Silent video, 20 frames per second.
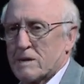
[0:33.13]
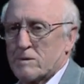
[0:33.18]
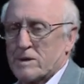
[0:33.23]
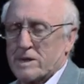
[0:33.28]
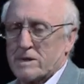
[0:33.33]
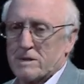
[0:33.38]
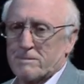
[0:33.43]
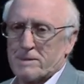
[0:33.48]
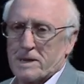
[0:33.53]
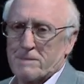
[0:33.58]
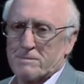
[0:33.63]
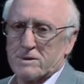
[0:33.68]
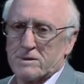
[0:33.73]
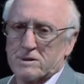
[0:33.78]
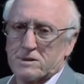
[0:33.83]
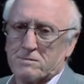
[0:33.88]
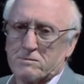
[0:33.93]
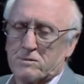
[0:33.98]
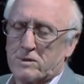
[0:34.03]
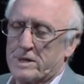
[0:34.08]
I read in the paper
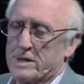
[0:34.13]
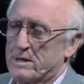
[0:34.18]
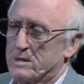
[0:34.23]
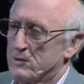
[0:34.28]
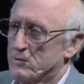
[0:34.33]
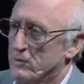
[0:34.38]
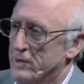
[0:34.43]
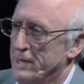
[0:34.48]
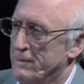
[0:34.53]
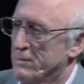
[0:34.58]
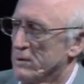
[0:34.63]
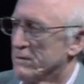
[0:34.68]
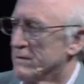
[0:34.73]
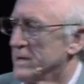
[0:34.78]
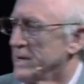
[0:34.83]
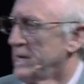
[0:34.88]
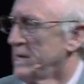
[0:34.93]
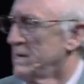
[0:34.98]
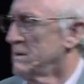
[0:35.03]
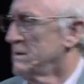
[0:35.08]
this morning, there's rape
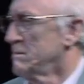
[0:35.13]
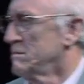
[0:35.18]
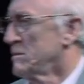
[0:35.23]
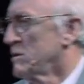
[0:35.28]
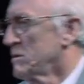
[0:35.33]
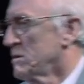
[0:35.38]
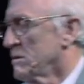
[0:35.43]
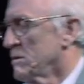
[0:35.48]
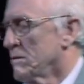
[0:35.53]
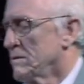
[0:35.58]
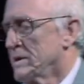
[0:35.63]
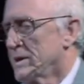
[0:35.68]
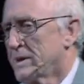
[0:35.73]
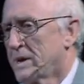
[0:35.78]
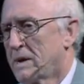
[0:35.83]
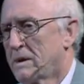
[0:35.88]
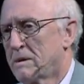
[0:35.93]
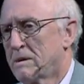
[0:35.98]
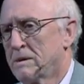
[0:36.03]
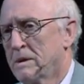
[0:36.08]
over here and murder over
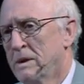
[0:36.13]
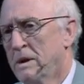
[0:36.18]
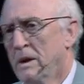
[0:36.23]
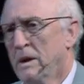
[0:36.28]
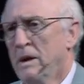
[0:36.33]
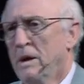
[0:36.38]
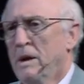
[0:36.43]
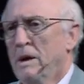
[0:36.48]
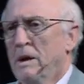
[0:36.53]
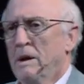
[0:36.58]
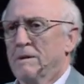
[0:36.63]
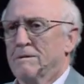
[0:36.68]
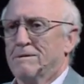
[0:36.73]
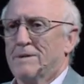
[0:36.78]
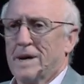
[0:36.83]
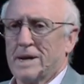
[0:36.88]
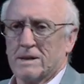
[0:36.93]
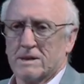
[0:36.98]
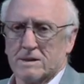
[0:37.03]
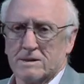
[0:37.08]
there and
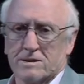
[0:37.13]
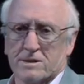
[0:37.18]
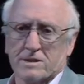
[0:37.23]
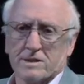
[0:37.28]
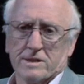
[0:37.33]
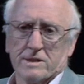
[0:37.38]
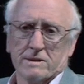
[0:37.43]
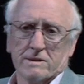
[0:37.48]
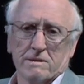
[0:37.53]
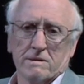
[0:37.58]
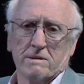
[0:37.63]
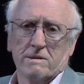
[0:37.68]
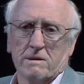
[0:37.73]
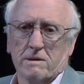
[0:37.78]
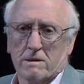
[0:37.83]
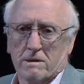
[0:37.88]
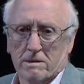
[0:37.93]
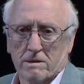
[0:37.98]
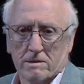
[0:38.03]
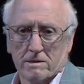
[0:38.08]
violence in
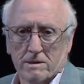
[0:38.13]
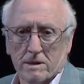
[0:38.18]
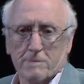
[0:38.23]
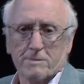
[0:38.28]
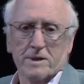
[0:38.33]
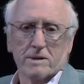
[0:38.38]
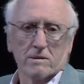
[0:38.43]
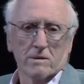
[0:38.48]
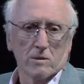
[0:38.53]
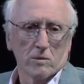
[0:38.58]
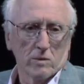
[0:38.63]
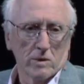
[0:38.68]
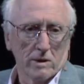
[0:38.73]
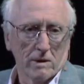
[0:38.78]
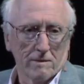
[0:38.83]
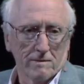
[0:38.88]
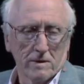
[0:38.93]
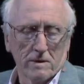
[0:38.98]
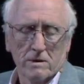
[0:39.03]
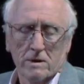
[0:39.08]
Libya or
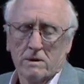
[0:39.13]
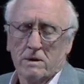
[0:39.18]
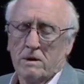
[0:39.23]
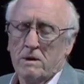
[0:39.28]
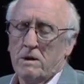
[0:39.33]
wherever.